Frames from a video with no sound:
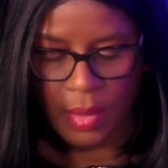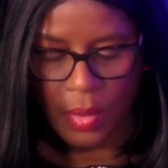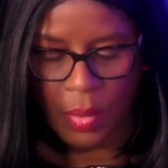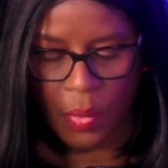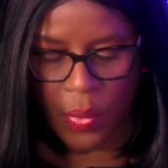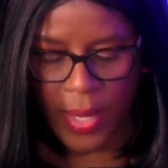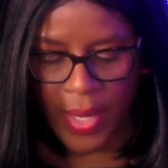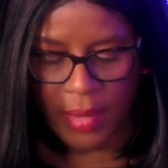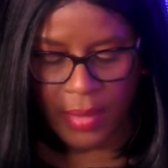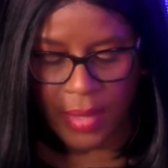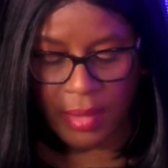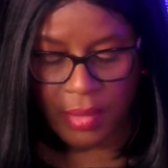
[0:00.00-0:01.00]
Where
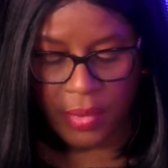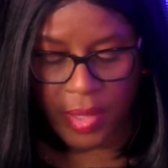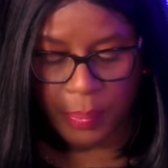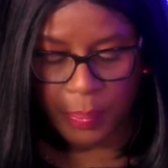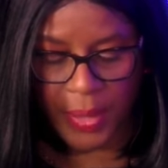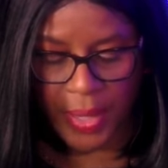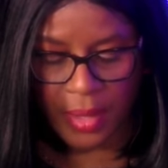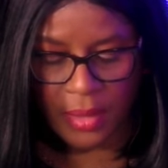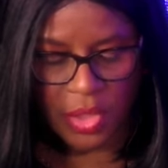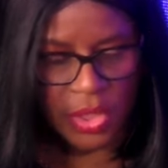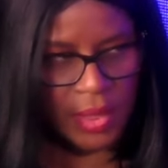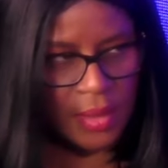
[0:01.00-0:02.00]
in great
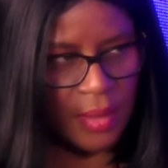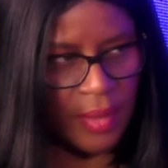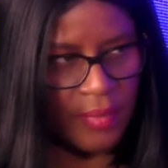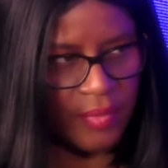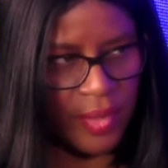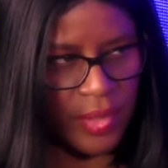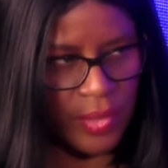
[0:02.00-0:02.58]
pain she delivered you.